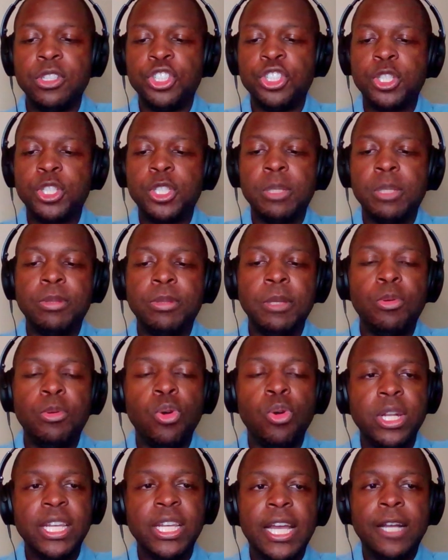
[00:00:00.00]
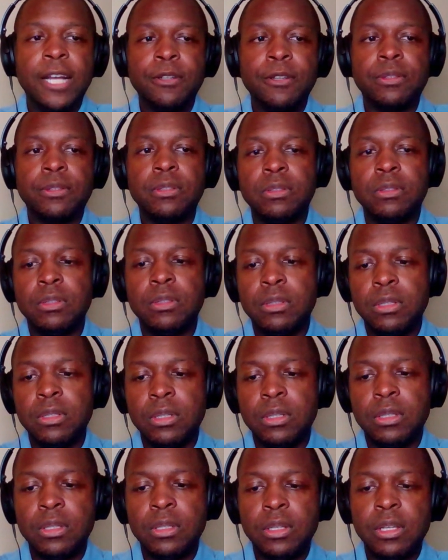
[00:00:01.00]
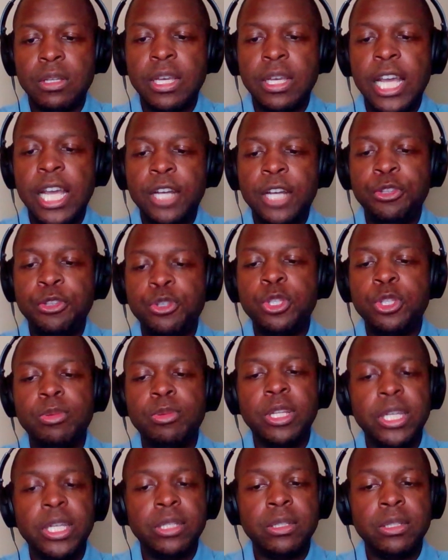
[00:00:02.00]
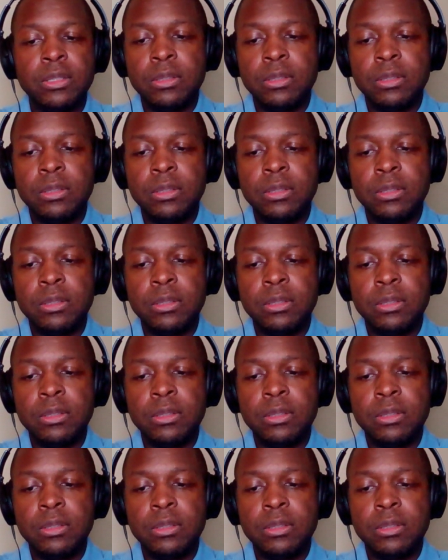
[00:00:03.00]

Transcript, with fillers: just simply pointing out. How do you explain